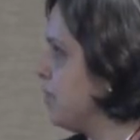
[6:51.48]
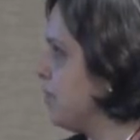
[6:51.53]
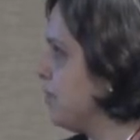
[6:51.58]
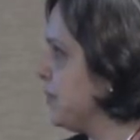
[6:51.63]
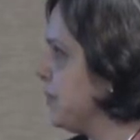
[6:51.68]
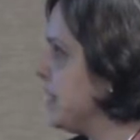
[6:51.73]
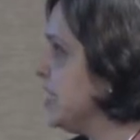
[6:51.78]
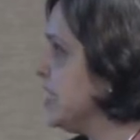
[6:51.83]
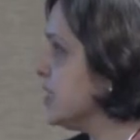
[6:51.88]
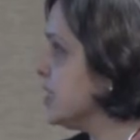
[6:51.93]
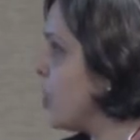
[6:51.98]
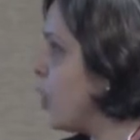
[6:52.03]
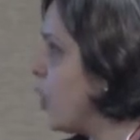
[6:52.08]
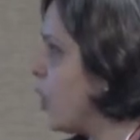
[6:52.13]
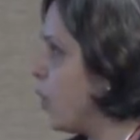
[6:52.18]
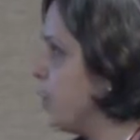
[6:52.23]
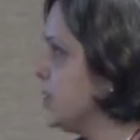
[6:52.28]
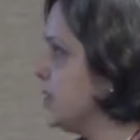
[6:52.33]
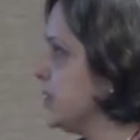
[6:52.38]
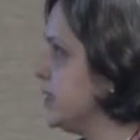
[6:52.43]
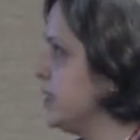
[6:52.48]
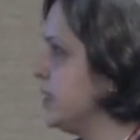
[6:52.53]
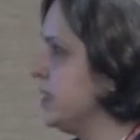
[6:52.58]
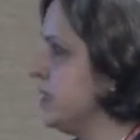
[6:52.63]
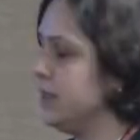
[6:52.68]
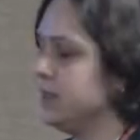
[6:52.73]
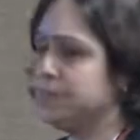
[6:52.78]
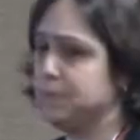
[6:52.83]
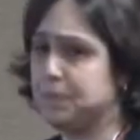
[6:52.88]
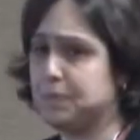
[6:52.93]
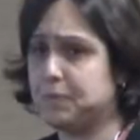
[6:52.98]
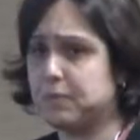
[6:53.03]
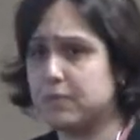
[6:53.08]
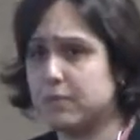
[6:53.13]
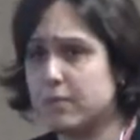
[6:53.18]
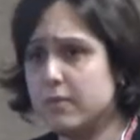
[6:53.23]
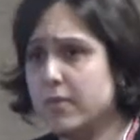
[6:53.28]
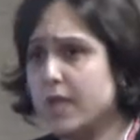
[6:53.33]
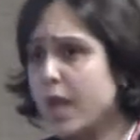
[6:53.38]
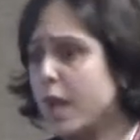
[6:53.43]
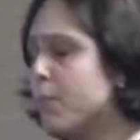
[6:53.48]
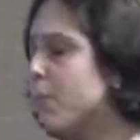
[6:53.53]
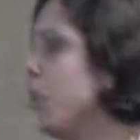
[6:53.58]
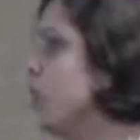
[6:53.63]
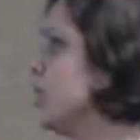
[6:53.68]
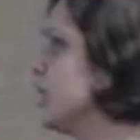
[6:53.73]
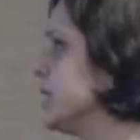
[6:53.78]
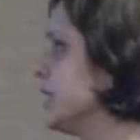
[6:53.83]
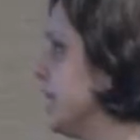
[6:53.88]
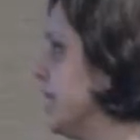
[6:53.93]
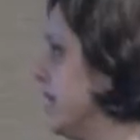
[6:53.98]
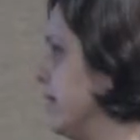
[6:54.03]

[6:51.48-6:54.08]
these holes, these pores in